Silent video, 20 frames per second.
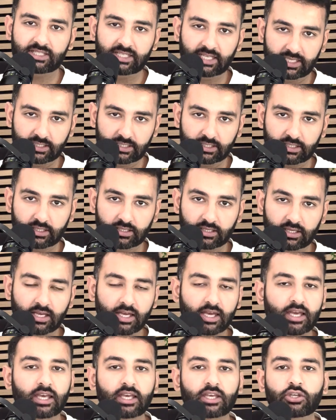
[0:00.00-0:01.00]
data.
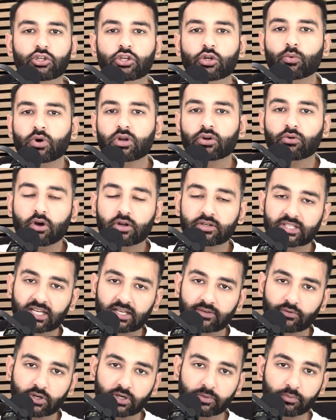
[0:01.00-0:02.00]
You don't want wrong
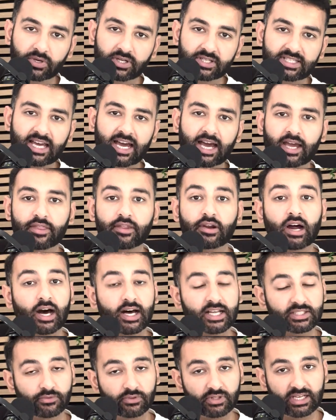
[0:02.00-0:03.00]
telephone numbers. Either
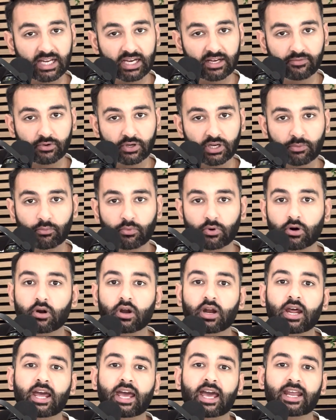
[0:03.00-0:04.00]
ask for the telephone number
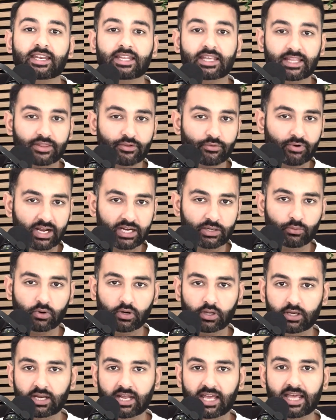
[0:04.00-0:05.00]
and get the right
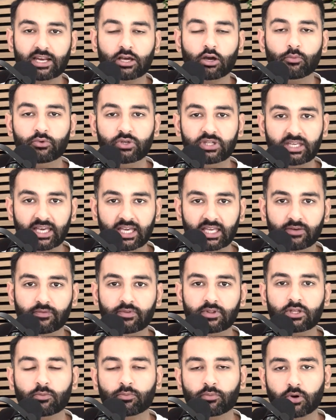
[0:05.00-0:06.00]
one and communicate
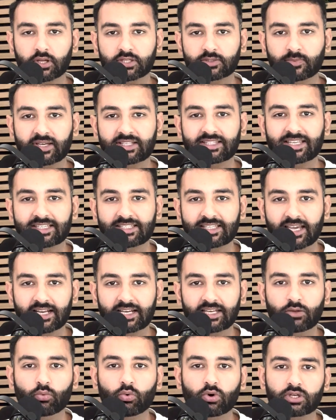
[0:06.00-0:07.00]
with your prospects
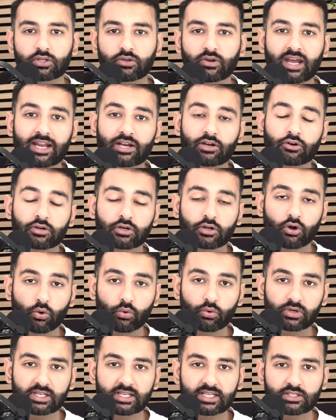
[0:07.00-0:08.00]
exactly what your end
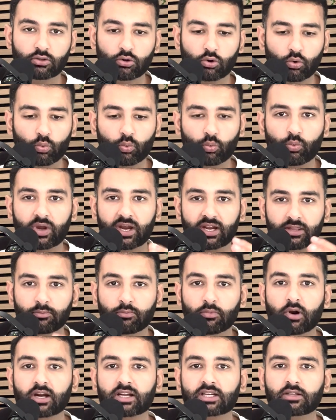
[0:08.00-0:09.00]
goal is or where the
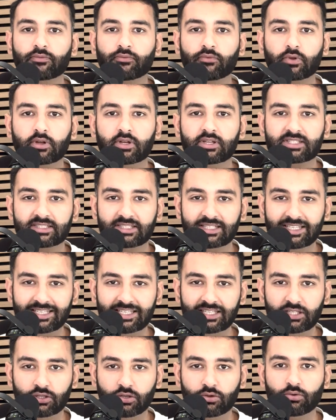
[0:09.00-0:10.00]
marketing funnel is
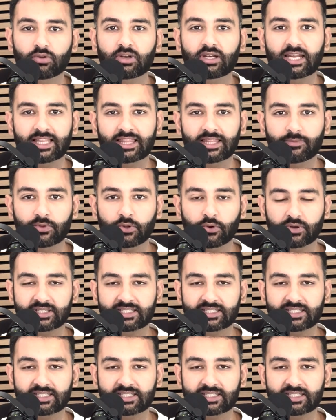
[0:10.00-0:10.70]
leading you. Let them know a